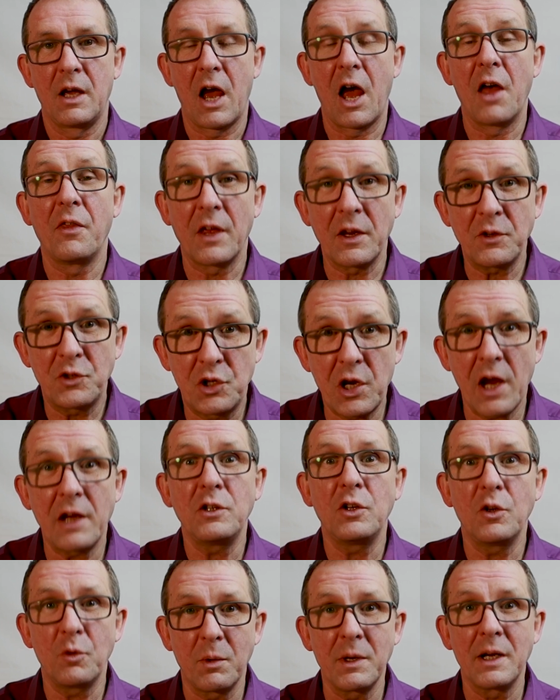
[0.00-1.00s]
and they
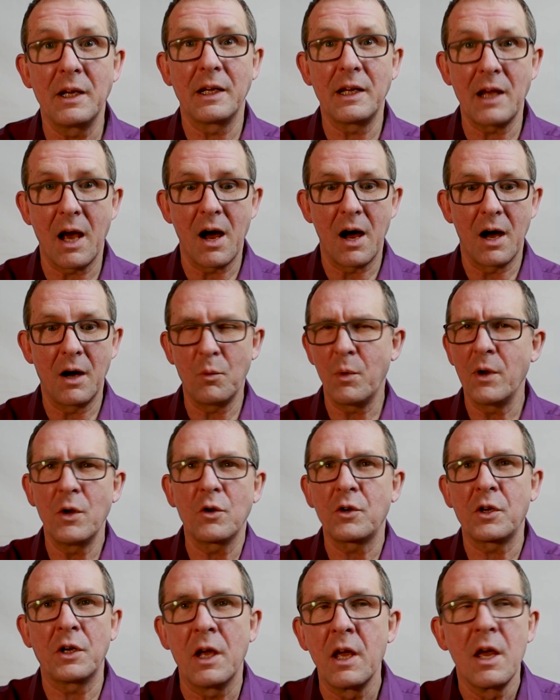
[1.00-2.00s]
genuinely are, we're
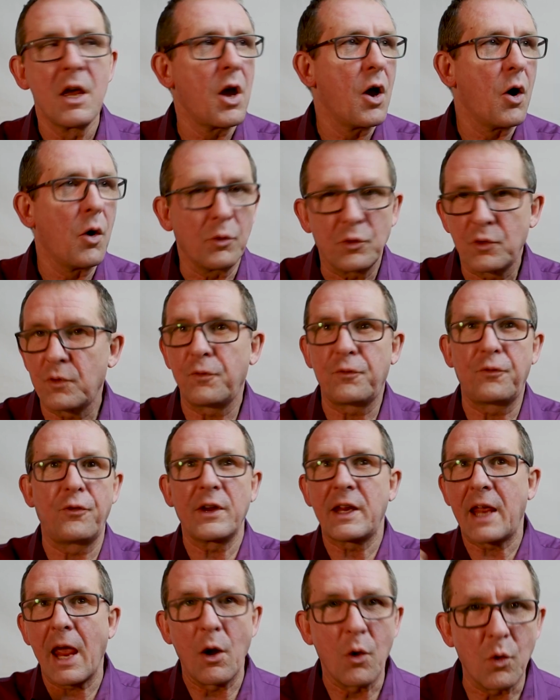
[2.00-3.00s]
not going to
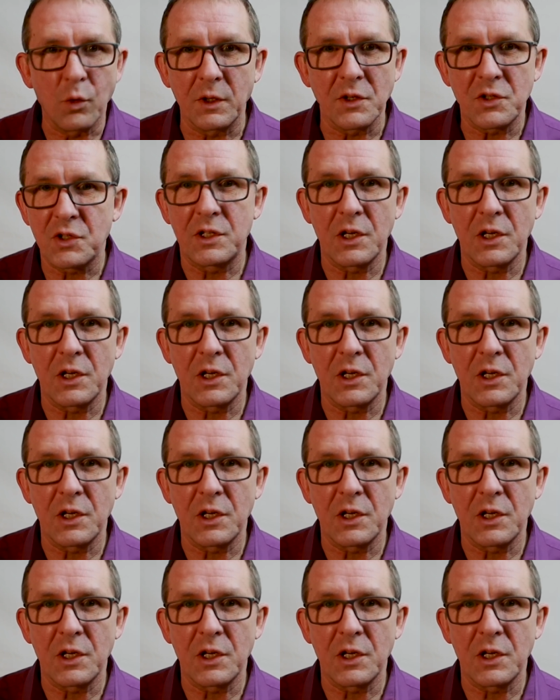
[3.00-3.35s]
forget all this